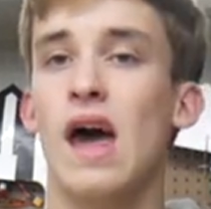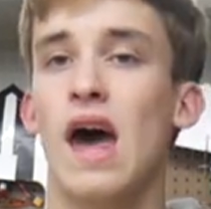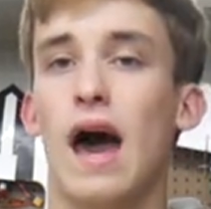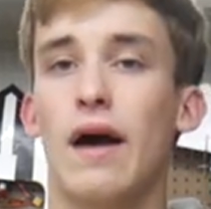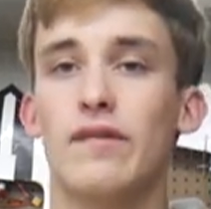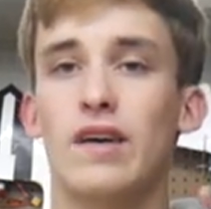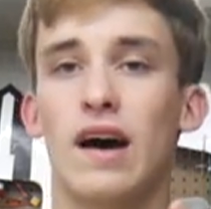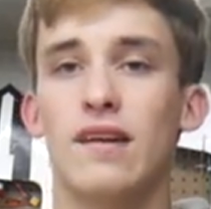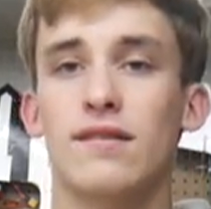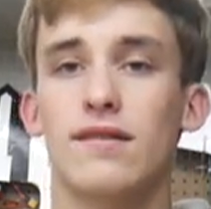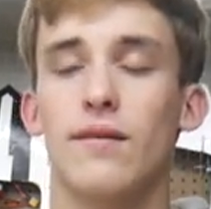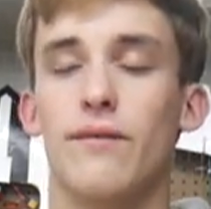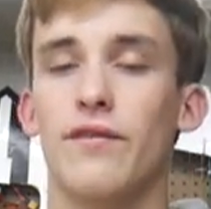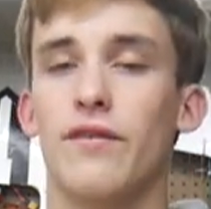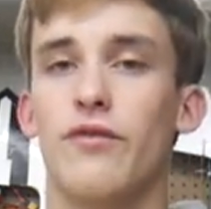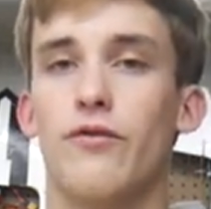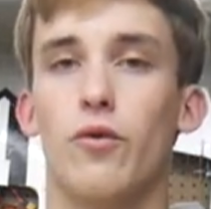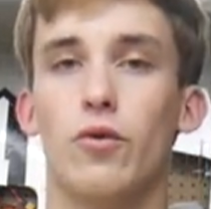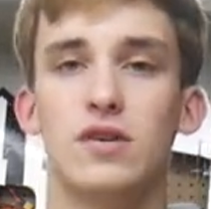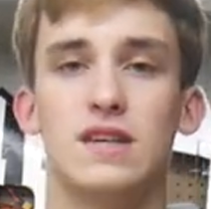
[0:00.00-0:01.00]
I've got
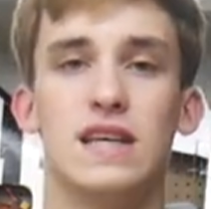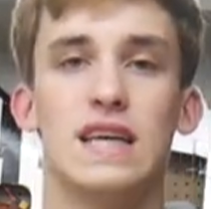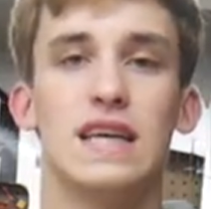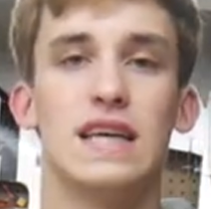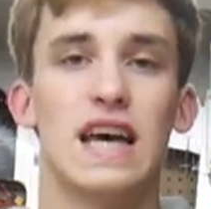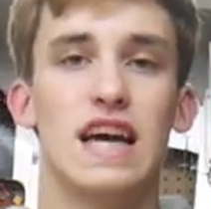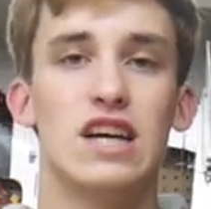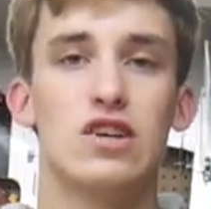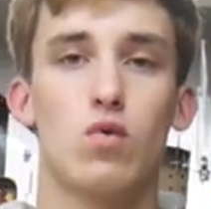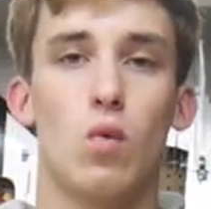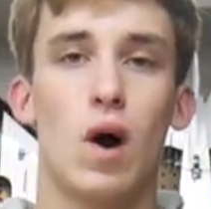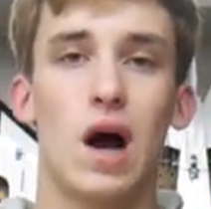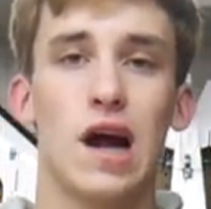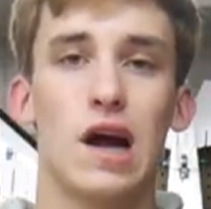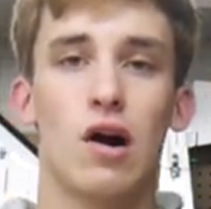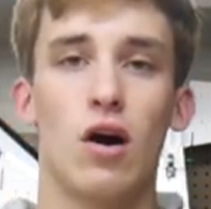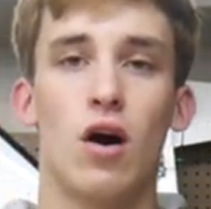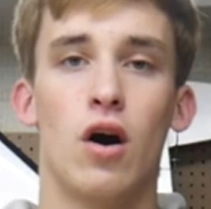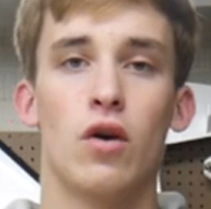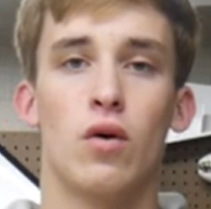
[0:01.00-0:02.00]
some 14 gauge
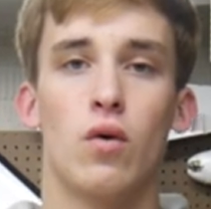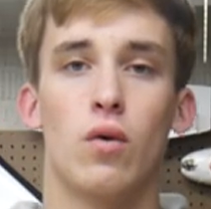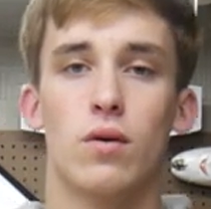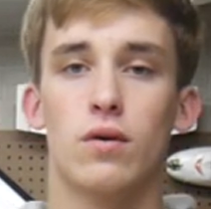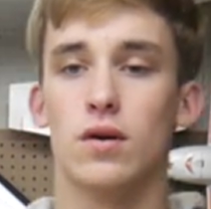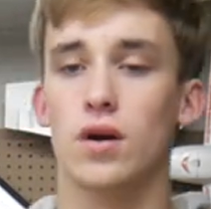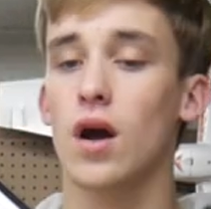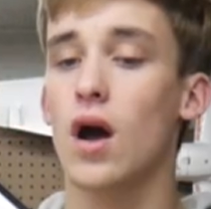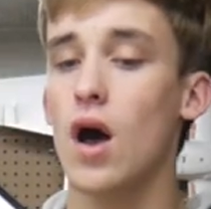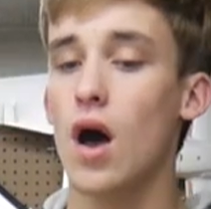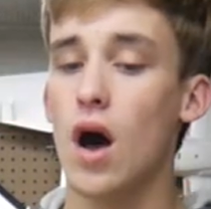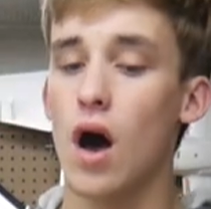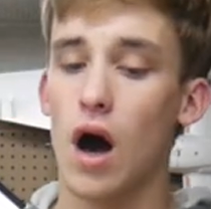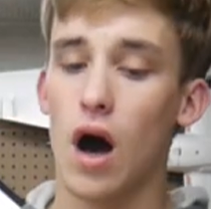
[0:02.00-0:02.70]
wire on order,